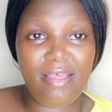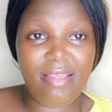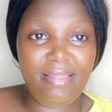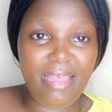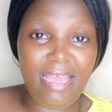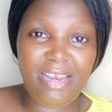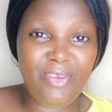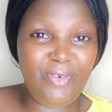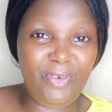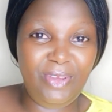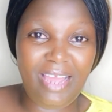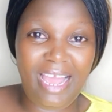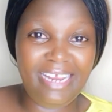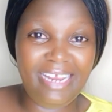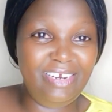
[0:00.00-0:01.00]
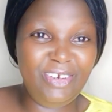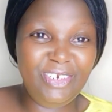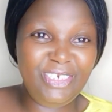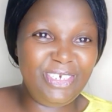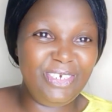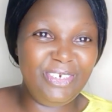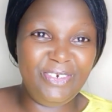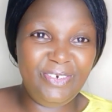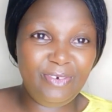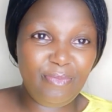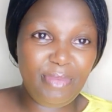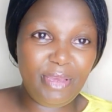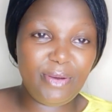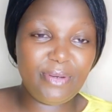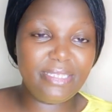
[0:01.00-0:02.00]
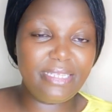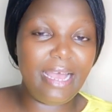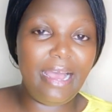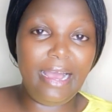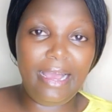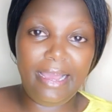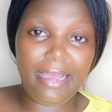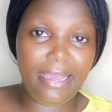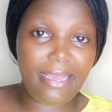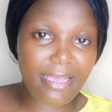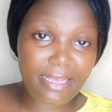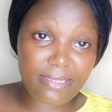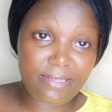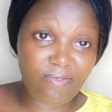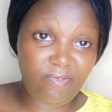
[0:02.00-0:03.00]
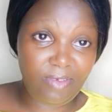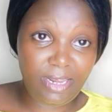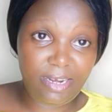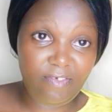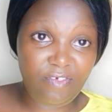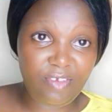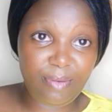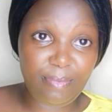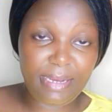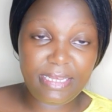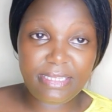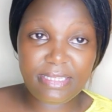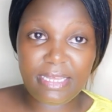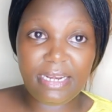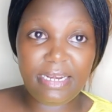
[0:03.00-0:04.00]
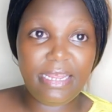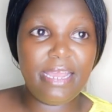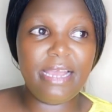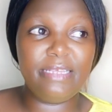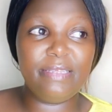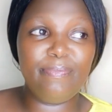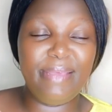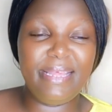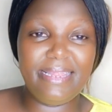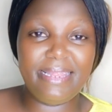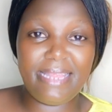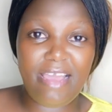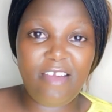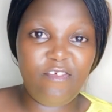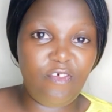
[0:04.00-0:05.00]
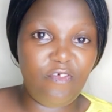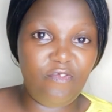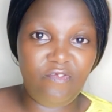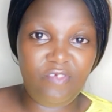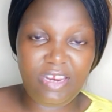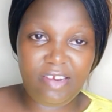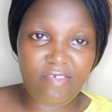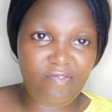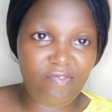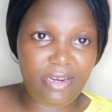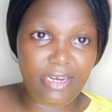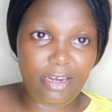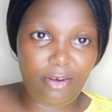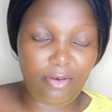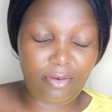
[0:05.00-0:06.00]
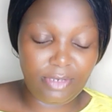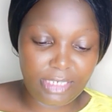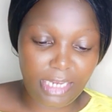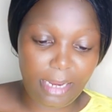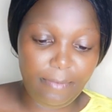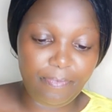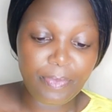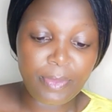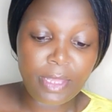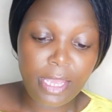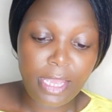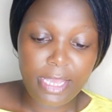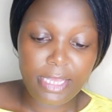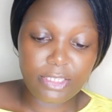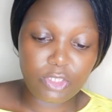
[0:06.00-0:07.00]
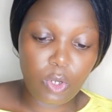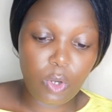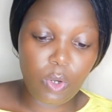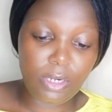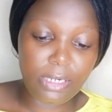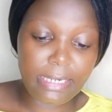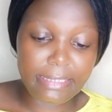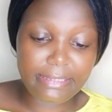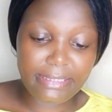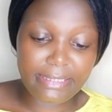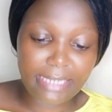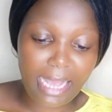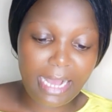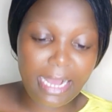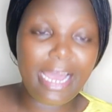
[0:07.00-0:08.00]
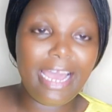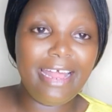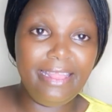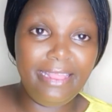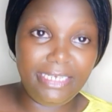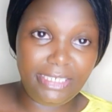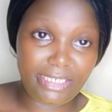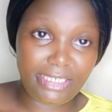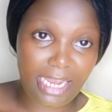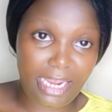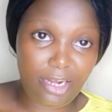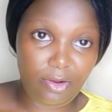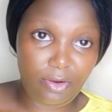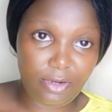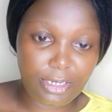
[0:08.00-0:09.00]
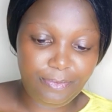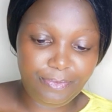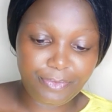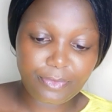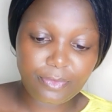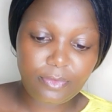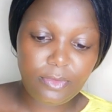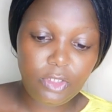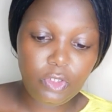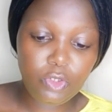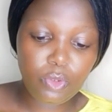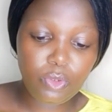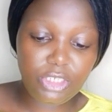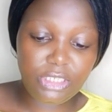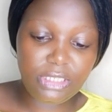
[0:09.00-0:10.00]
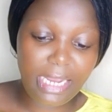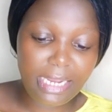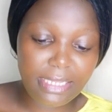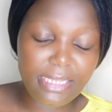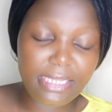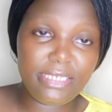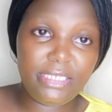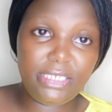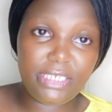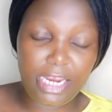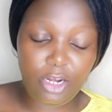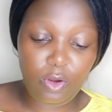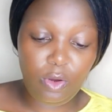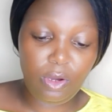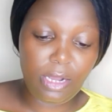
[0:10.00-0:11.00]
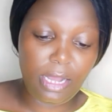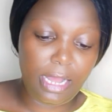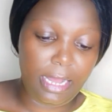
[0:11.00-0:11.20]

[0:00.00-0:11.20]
then I don't know, because he is very famous and he has been there for very, very long time. He's called Jack the Shylock. So Jack the Shylock